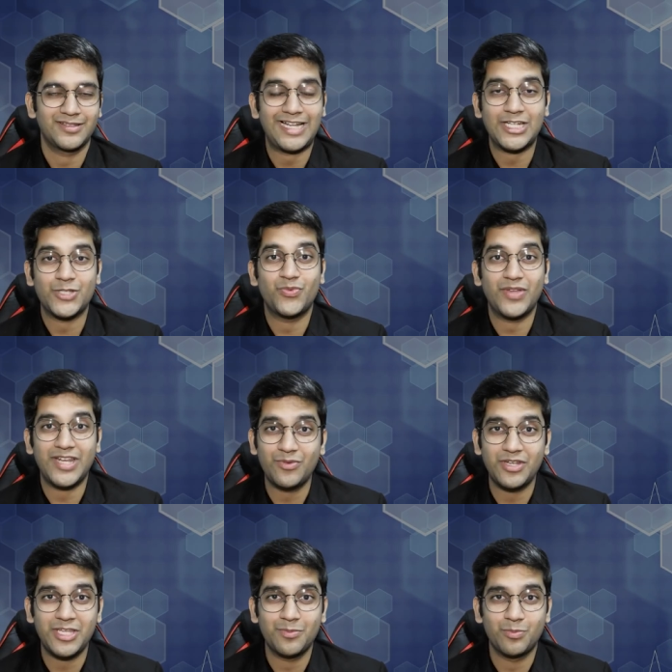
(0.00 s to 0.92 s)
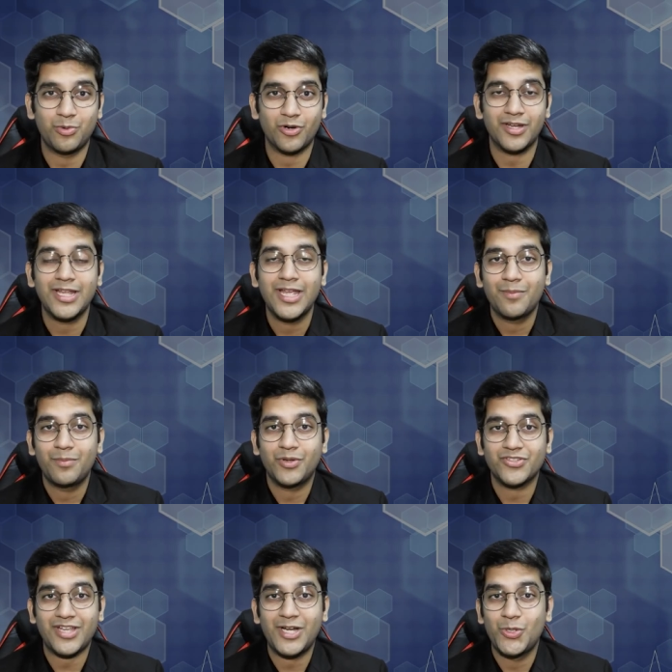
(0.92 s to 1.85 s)
that is very very important
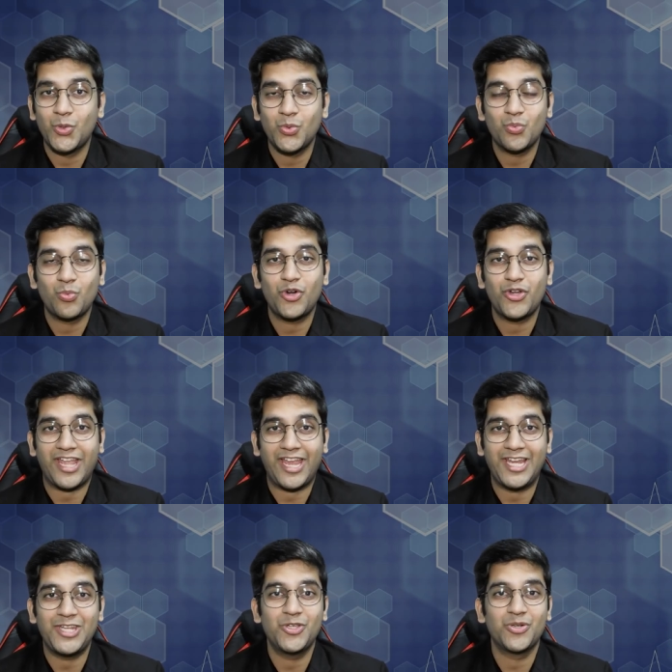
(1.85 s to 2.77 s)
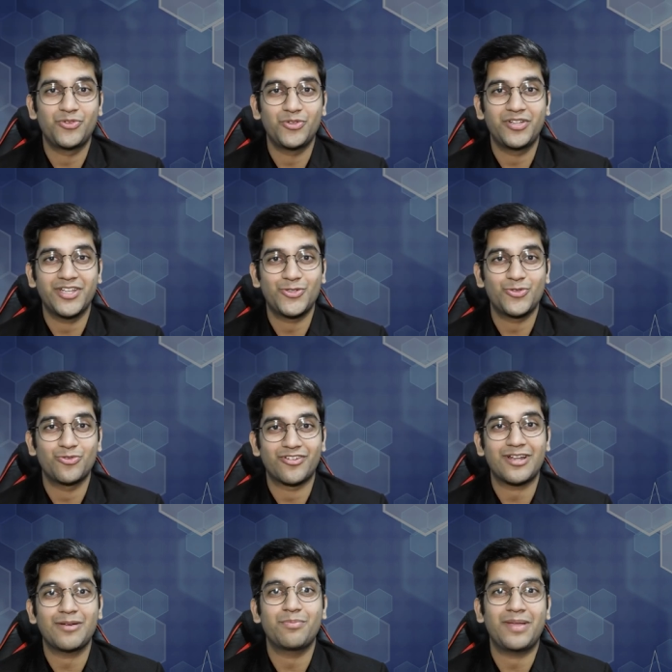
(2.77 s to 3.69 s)
because i don't want any of you guys to
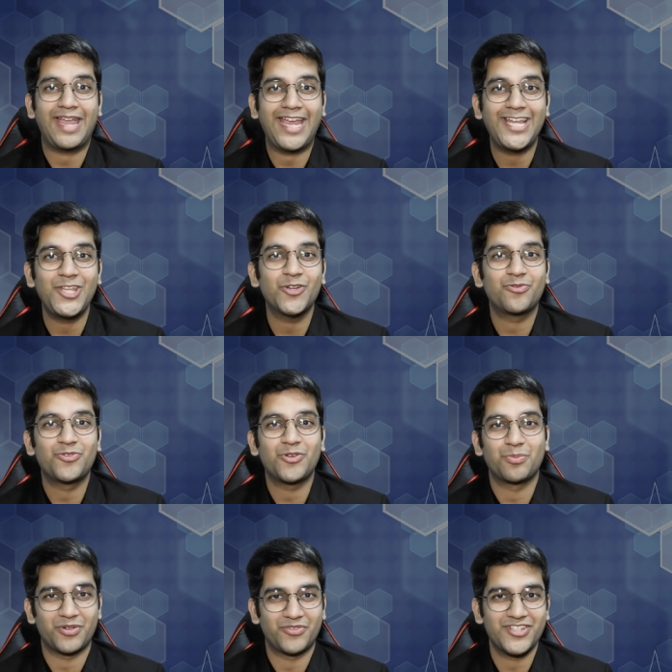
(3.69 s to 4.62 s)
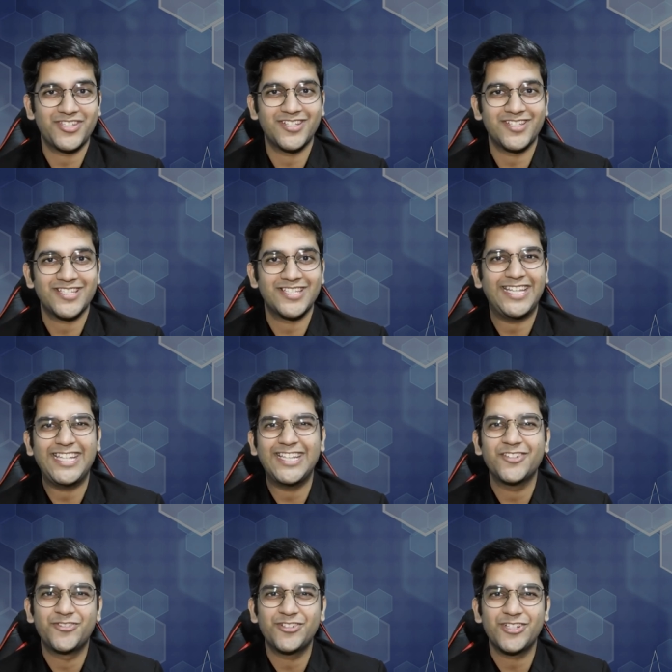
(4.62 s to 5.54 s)
rub any of your professors in
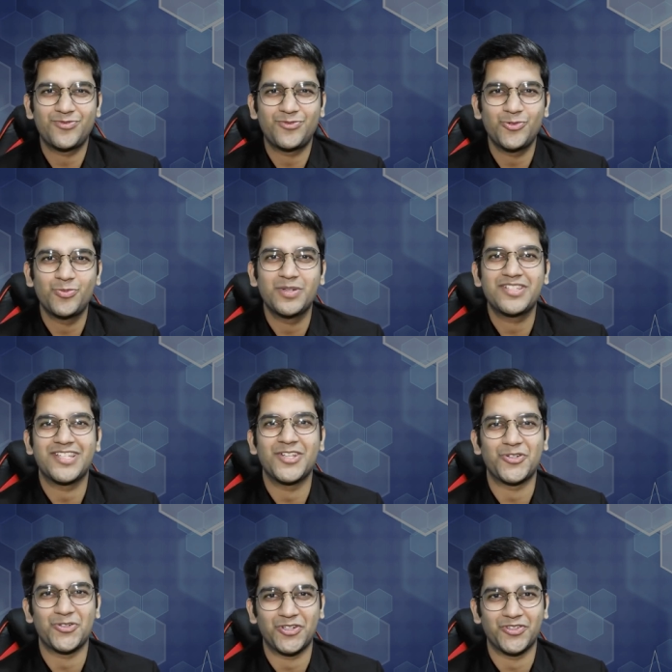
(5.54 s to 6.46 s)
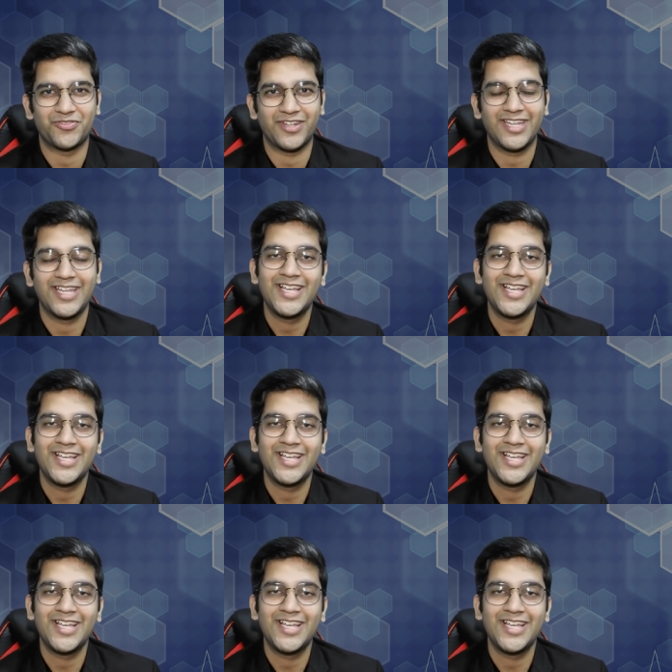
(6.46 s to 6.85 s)
the first few months in a wrong way